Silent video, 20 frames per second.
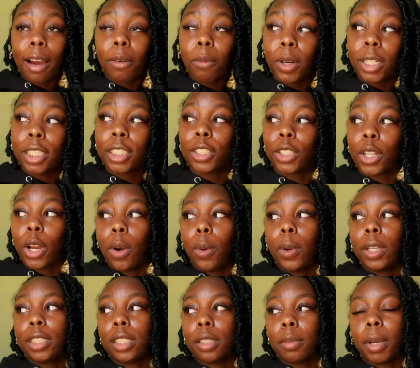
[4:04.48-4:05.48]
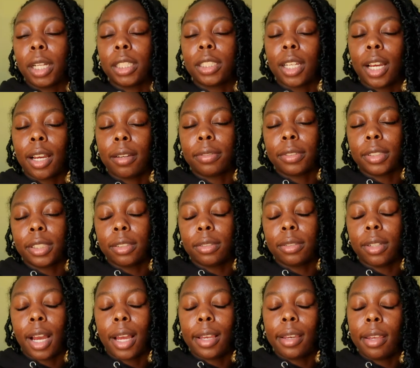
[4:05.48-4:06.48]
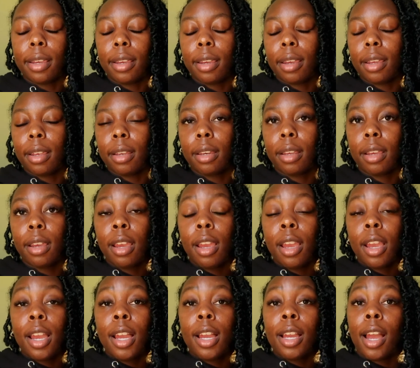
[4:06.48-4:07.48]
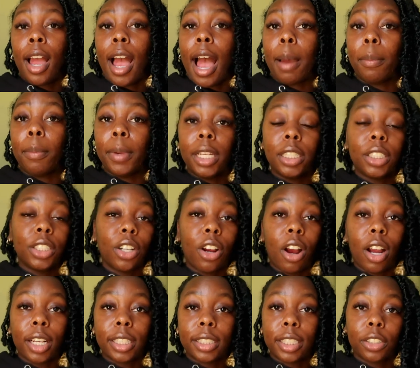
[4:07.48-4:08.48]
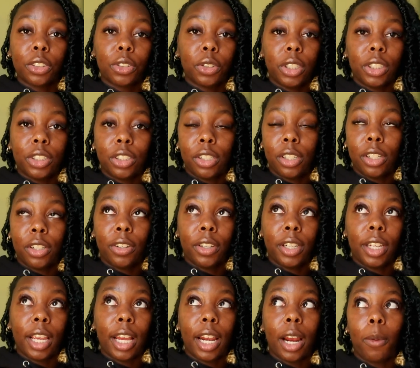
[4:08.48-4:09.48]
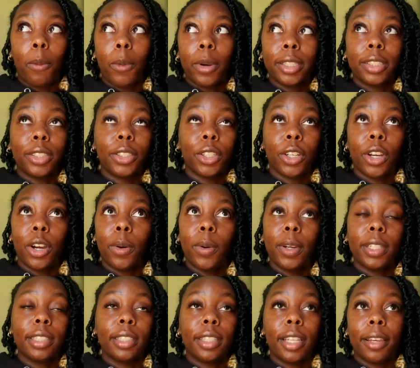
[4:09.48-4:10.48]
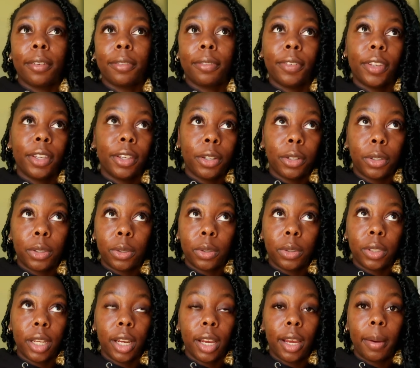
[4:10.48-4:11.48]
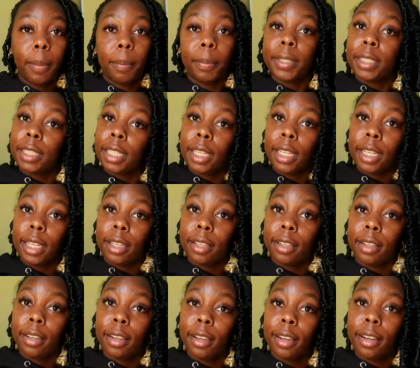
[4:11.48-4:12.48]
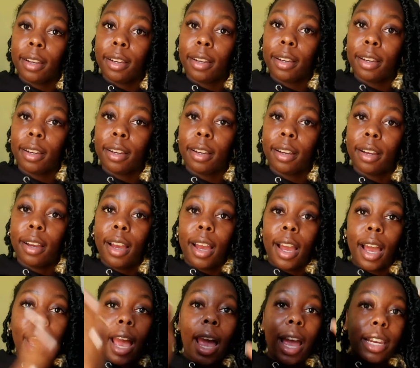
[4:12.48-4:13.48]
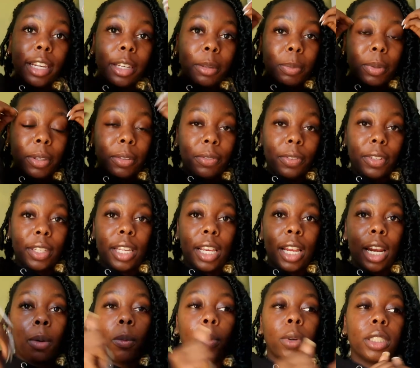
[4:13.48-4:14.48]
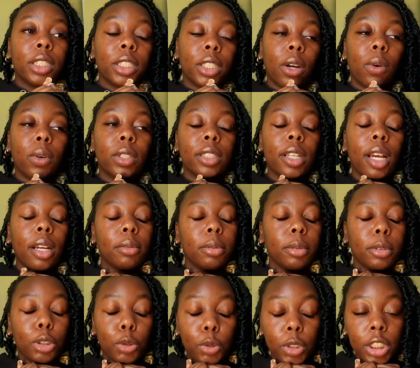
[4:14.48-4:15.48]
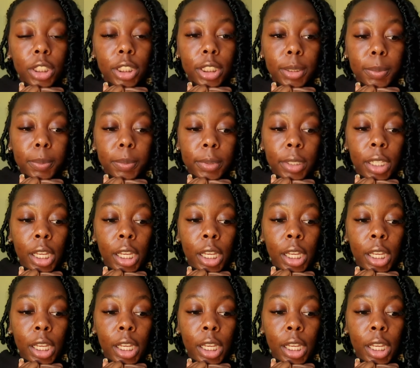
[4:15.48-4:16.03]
wanted to go into my job field. I did. I majored in architectural engineering and I wanted to go into that field, but then I had an epiphany and I wanted to go into entrepreneurship.